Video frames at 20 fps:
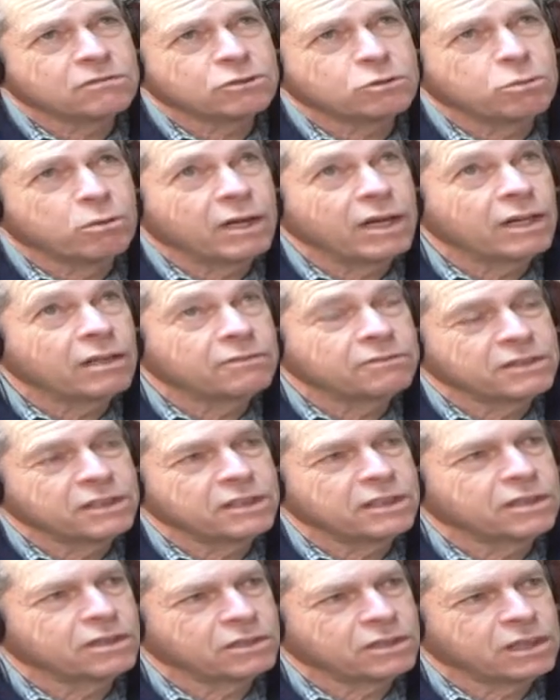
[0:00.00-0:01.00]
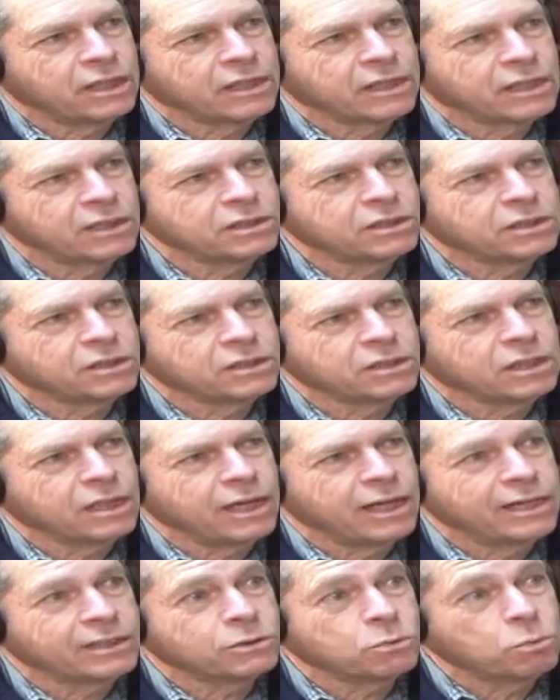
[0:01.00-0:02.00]
12 years, I guess, since the
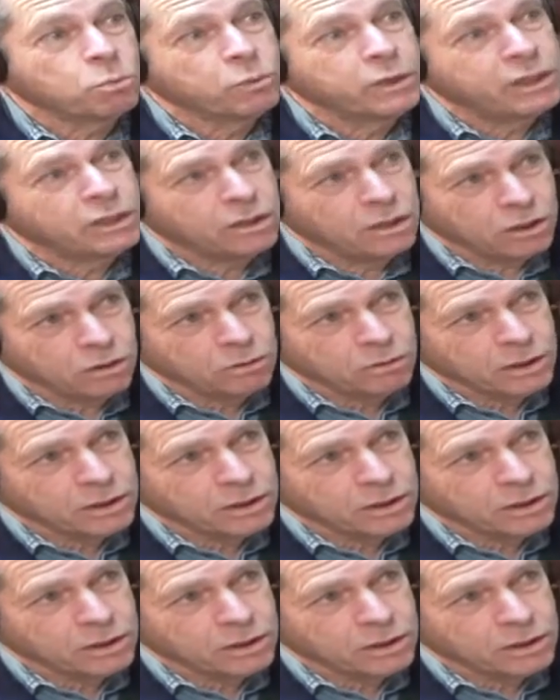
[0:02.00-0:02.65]
last window.